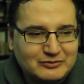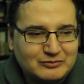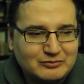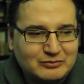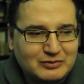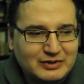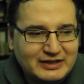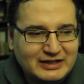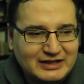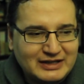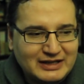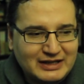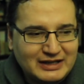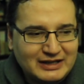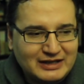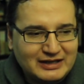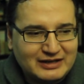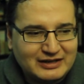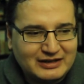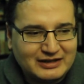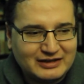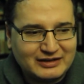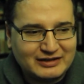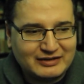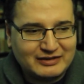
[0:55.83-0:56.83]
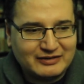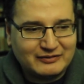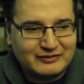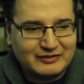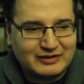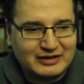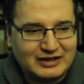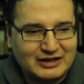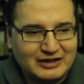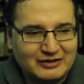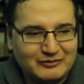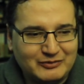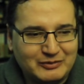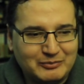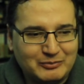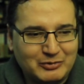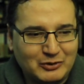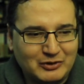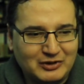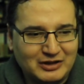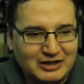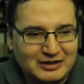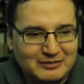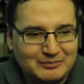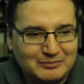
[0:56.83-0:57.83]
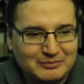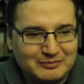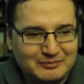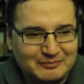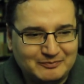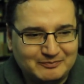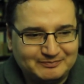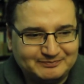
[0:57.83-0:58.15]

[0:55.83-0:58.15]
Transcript: one day we pull up